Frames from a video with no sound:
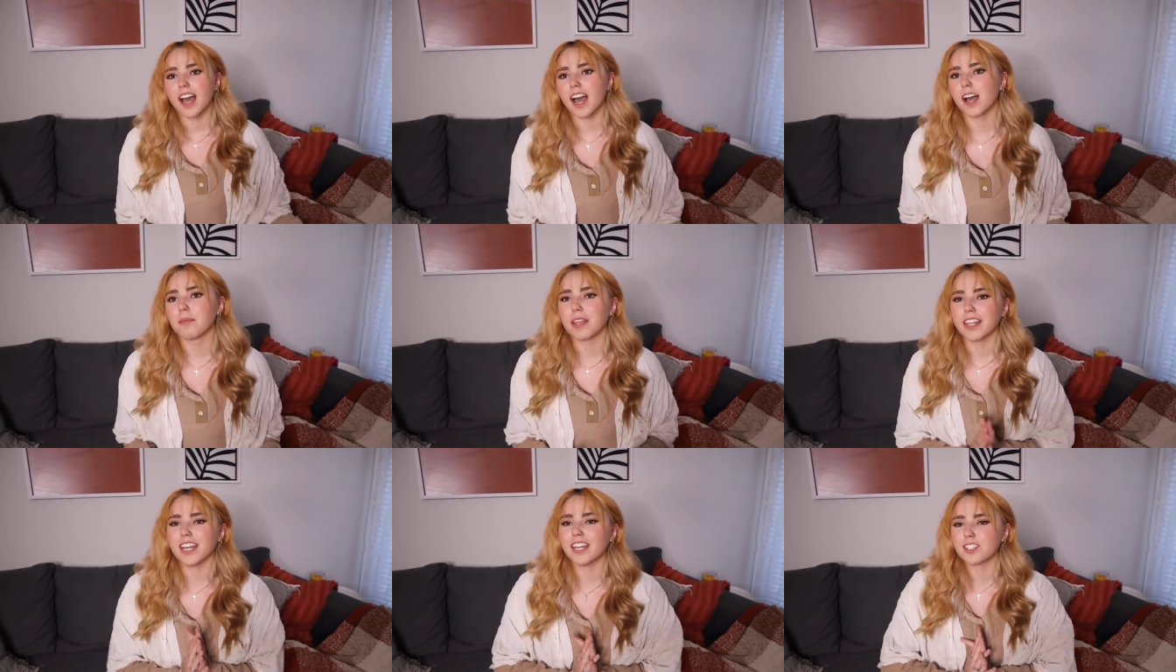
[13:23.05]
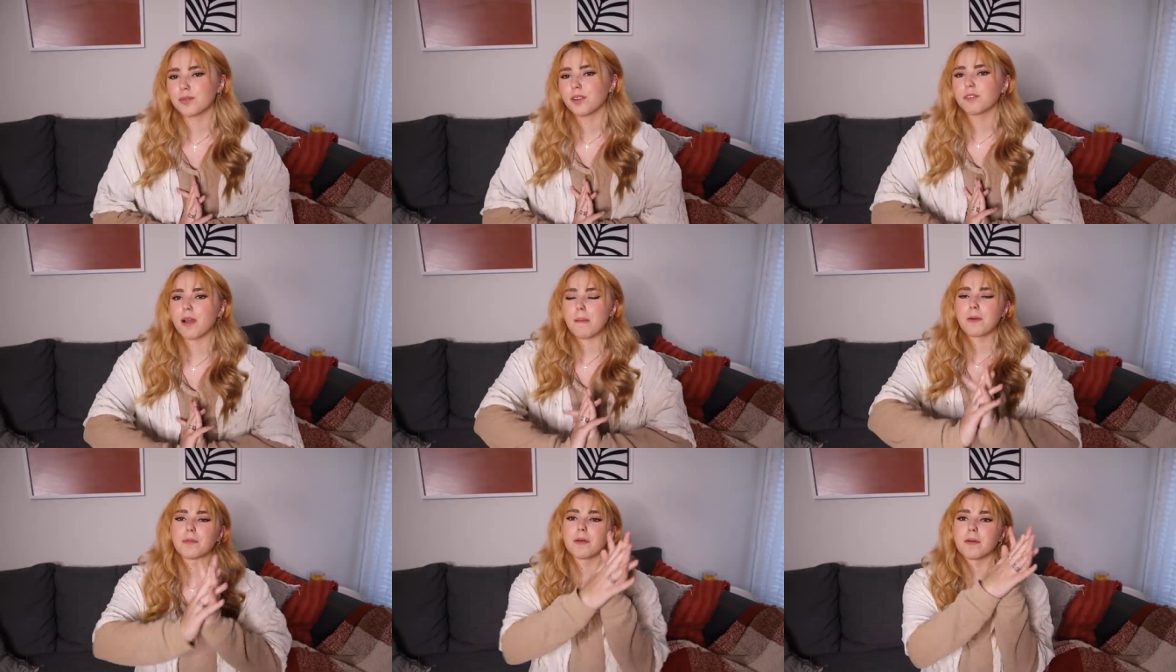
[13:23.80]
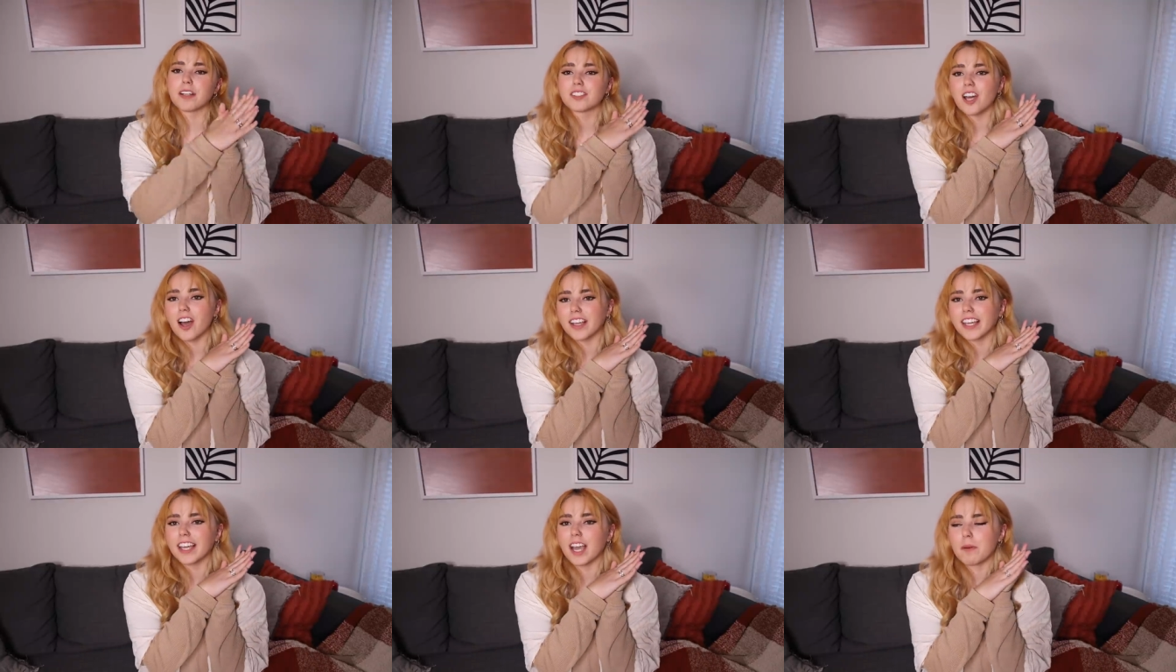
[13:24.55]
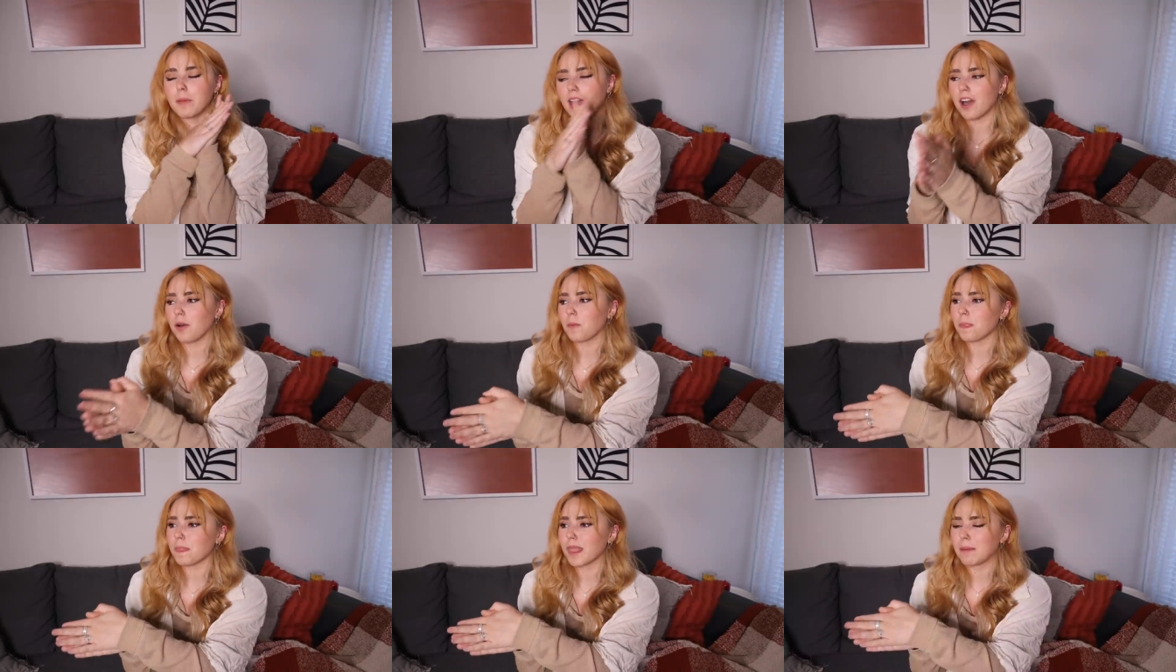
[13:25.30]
Um, and then I just want to wrap up about talking about